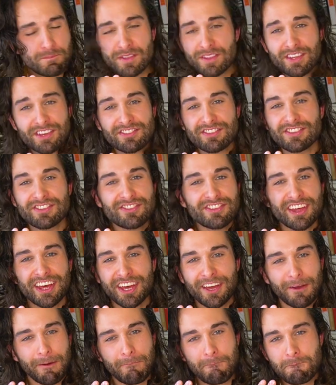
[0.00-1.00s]
This is
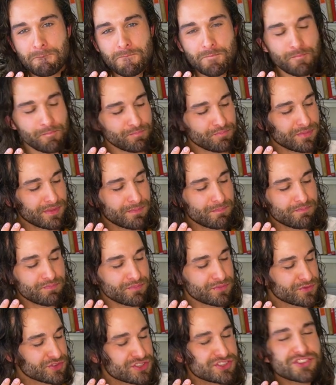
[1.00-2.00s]
like
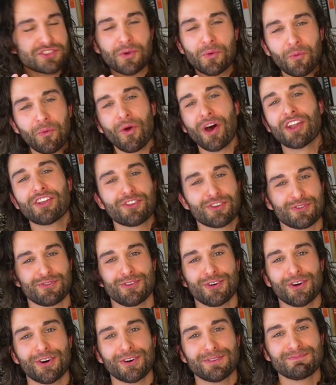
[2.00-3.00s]
just a
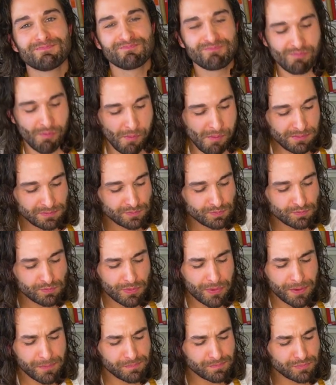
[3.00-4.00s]
wonderful
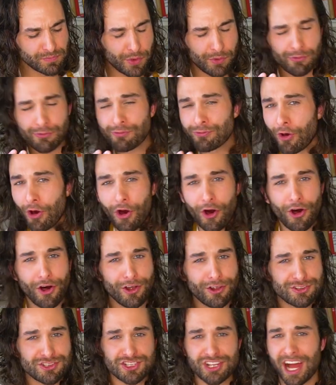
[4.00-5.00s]

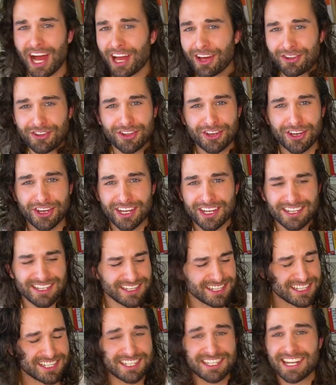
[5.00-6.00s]
fall
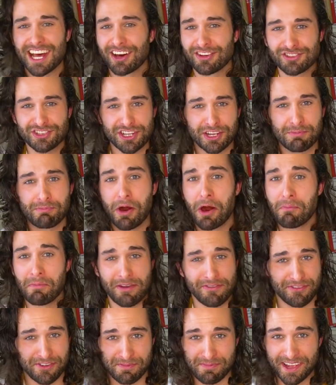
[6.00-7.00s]
childhood nostalgic
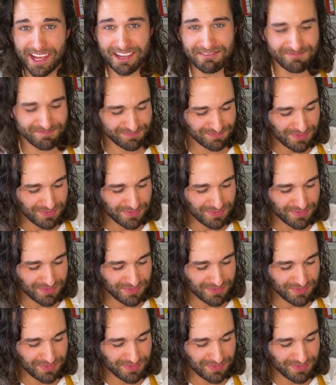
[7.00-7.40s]
moment for me.